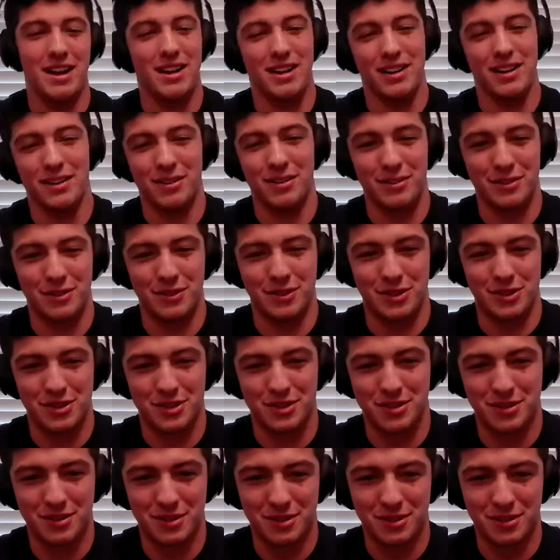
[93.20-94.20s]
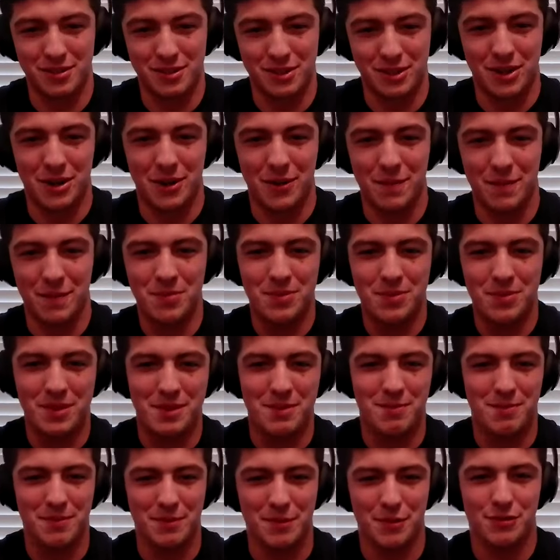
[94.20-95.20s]
hair for you know
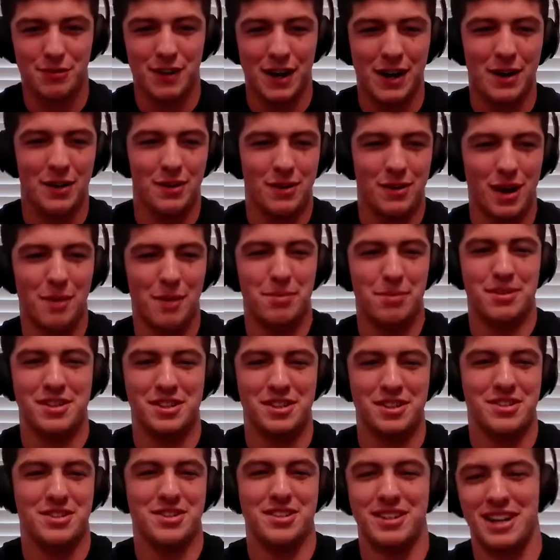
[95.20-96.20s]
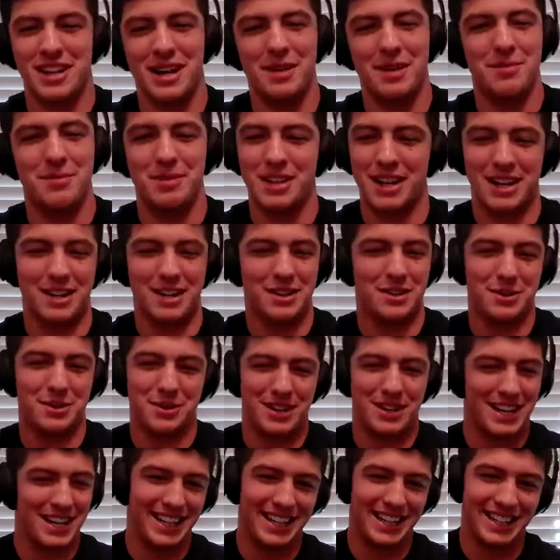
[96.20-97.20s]
the final competition, and I'm not
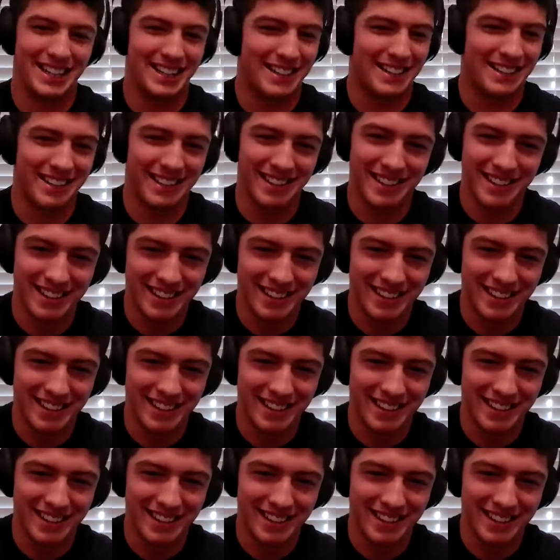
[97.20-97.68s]
doing it again.